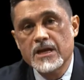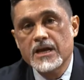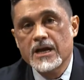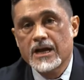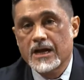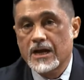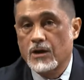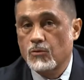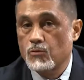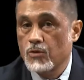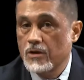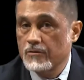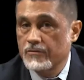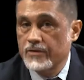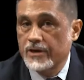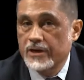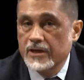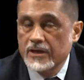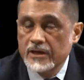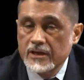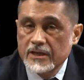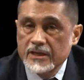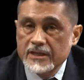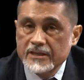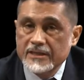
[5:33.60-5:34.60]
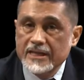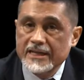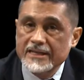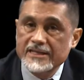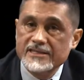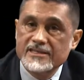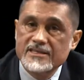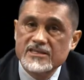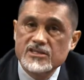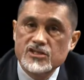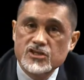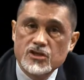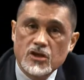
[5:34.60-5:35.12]
However, there is
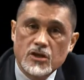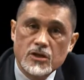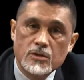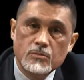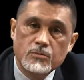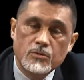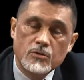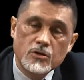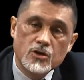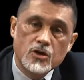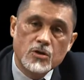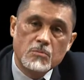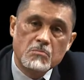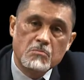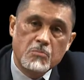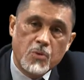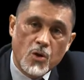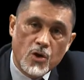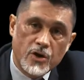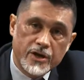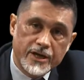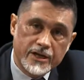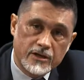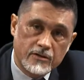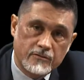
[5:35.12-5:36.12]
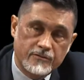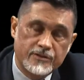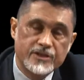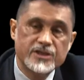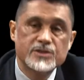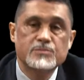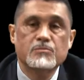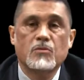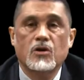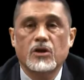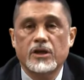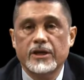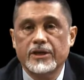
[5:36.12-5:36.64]
a soluble component of this
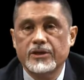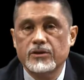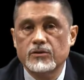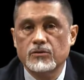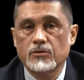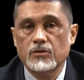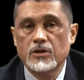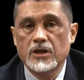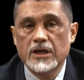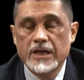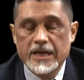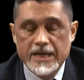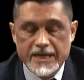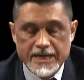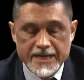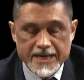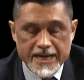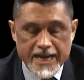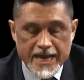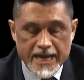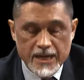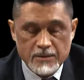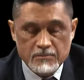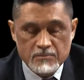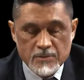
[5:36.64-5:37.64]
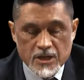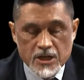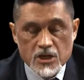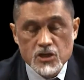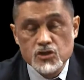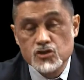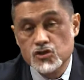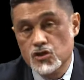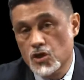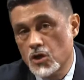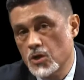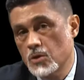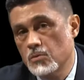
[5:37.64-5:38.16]
molecule named
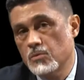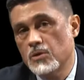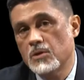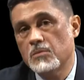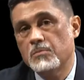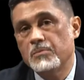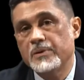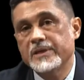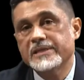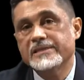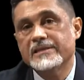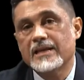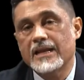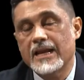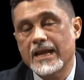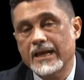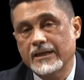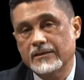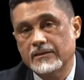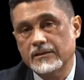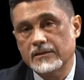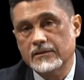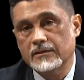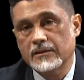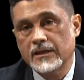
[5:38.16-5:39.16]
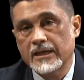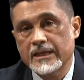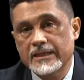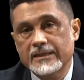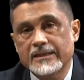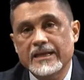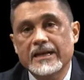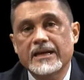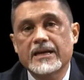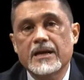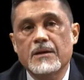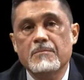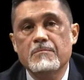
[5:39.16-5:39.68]
soluble P-selectin
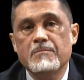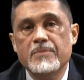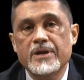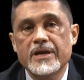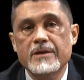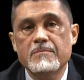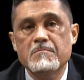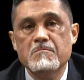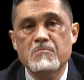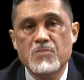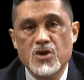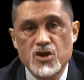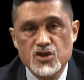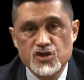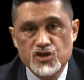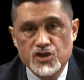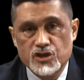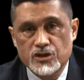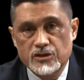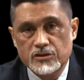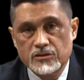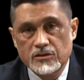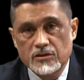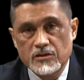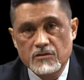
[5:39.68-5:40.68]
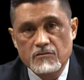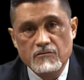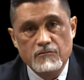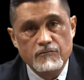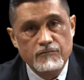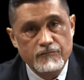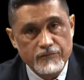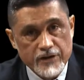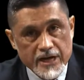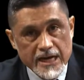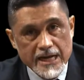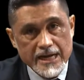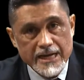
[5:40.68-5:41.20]
that can be measured
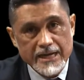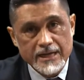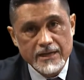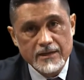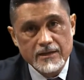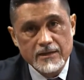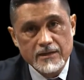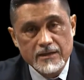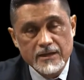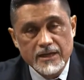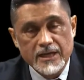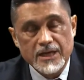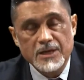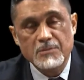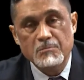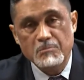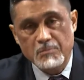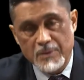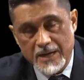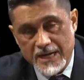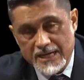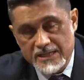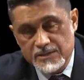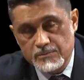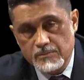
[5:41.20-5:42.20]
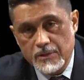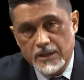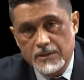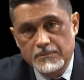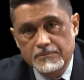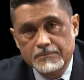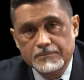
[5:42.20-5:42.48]
freely in plasma.